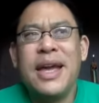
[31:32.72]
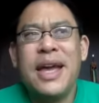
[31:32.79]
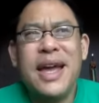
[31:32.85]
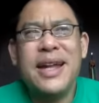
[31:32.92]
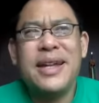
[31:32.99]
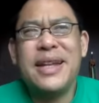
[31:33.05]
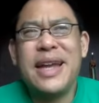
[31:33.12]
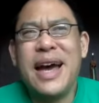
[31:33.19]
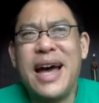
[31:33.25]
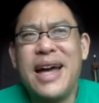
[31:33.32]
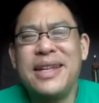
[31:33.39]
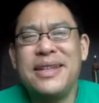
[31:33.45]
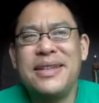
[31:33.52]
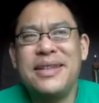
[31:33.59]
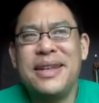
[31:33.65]
And
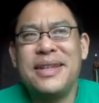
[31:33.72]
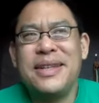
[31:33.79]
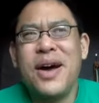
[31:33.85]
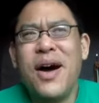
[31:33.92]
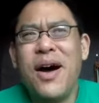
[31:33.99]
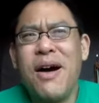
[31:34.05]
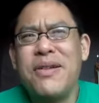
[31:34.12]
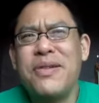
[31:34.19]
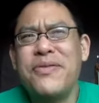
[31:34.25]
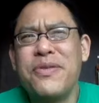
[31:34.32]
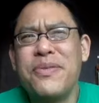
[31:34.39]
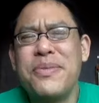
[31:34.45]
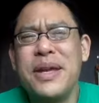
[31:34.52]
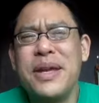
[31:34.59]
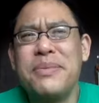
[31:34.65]
it's hard
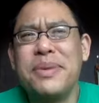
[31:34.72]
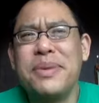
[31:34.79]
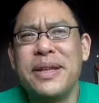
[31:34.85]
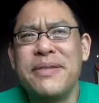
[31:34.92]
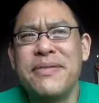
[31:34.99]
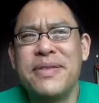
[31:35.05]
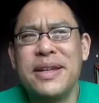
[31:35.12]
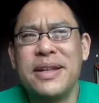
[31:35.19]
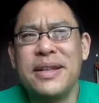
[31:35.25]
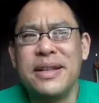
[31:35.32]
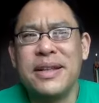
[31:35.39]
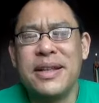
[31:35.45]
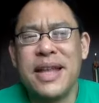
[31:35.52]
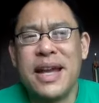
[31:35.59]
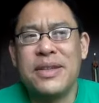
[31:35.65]
for me to believe that
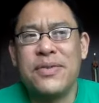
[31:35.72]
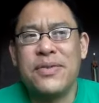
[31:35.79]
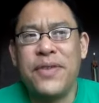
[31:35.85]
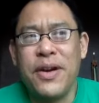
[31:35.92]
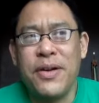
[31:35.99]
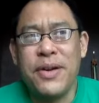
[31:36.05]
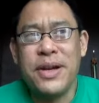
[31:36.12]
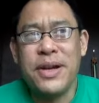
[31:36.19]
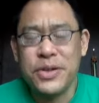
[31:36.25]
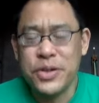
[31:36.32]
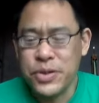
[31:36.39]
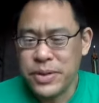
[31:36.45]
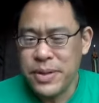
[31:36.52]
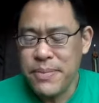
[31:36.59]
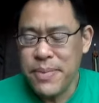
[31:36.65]
that's very
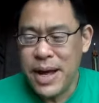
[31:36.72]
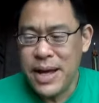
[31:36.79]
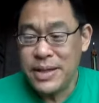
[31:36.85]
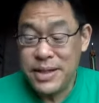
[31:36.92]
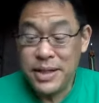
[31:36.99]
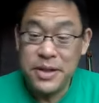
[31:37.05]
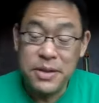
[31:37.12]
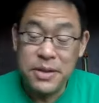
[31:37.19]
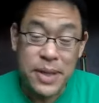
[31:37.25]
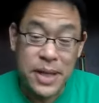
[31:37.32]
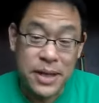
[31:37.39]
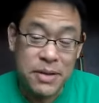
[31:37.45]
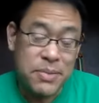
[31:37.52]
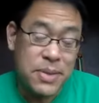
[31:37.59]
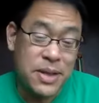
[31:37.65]
culturally biased. It could
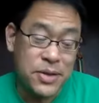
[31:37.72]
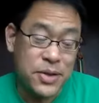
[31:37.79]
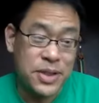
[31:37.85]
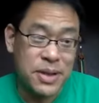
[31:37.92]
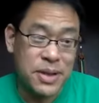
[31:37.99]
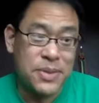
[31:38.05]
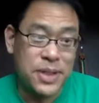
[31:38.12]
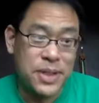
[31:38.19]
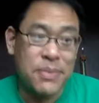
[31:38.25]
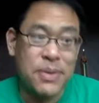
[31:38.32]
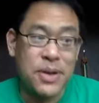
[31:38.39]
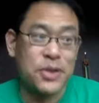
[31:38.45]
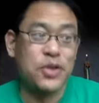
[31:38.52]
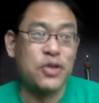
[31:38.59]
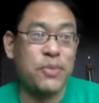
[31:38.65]
be there's some
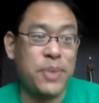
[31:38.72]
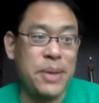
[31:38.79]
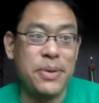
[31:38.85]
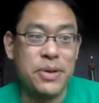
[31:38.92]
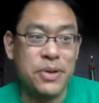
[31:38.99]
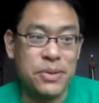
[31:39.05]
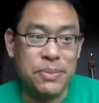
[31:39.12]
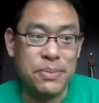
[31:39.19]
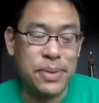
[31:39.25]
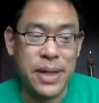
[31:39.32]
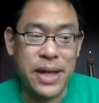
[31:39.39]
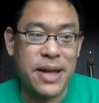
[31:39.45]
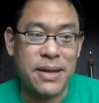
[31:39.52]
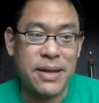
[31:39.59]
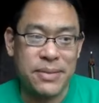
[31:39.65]
subculture of people who
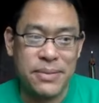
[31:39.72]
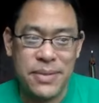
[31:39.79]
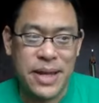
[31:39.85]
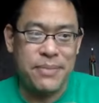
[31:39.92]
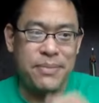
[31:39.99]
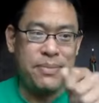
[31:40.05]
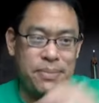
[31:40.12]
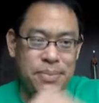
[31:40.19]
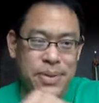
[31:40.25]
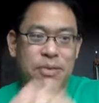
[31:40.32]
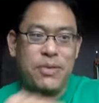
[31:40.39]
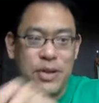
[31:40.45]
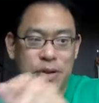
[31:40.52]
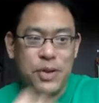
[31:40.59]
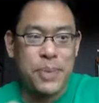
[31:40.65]
play
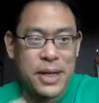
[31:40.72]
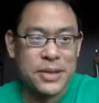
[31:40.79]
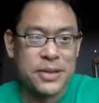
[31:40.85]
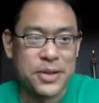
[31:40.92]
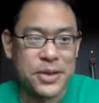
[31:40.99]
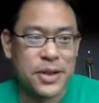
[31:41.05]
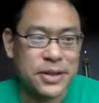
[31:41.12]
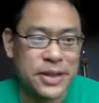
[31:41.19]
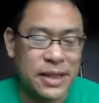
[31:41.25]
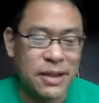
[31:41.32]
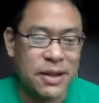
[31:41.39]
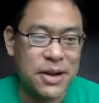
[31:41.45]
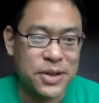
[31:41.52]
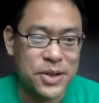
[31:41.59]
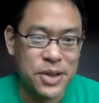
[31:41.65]
with those puzzles all day
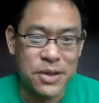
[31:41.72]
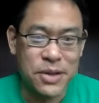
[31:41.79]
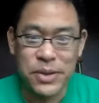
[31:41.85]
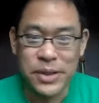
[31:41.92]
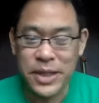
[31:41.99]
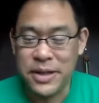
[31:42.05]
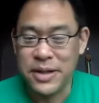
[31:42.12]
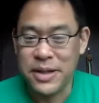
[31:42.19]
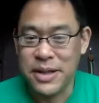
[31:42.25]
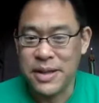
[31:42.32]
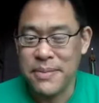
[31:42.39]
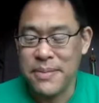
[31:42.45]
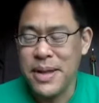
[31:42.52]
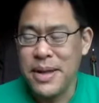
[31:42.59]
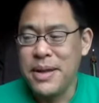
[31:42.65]
long, so they're really good at
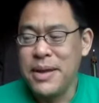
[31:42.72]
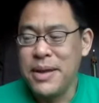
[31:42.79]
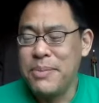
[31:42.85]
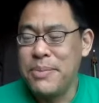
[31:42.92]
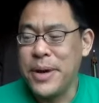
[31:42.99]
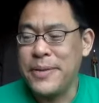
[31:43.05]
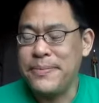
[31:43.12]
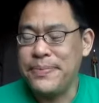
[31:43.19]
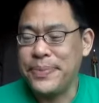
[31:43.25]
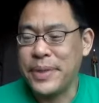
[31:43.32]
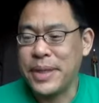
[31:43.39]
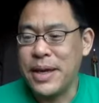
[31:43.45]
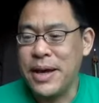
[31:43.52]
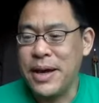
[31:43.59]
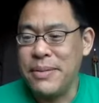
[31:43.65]
them. But
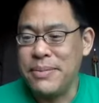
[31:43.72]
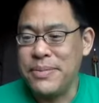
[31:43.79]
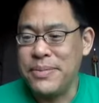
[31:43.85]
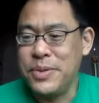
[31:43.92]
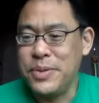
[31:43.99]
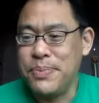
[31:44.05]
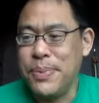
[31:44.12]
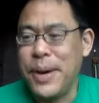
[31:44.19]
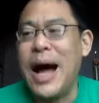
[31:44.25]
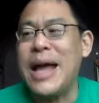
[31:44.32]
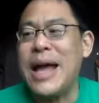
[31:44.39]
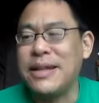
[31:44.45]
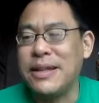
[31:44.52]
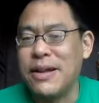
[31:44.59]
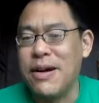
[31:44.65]
by
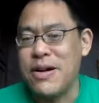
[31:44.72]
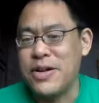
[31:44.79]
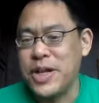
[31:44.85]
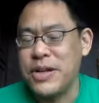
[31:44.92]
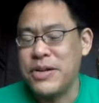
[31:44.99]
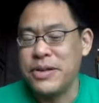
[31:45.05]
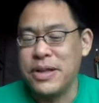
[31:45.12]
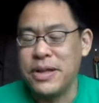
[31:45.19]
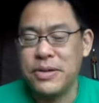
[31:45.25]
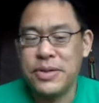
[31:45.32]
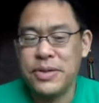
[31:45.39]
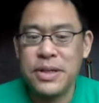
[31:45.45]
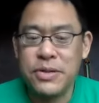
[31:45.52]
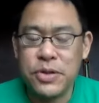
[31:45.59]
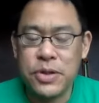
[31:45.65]
and large, I don't think
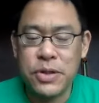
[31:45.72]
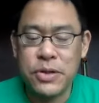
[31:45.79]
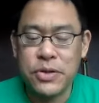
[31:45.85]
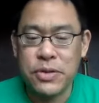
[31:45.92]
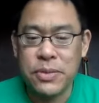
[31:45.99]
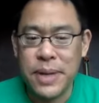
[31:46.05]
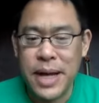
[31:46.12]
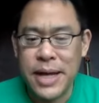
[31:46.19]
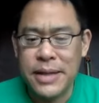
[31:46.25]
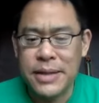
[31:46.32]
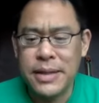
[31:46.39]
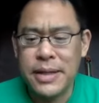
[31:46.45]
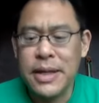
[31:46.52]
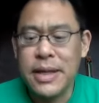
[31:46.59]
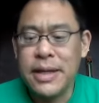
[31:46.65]
there's a huge cultural
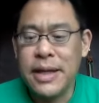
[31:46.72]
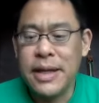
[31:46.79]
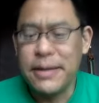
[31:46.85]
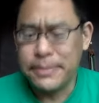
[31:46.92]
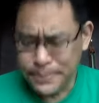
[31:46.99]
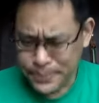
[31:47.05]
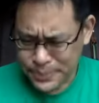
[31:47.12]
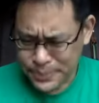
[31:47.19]
bias. Now,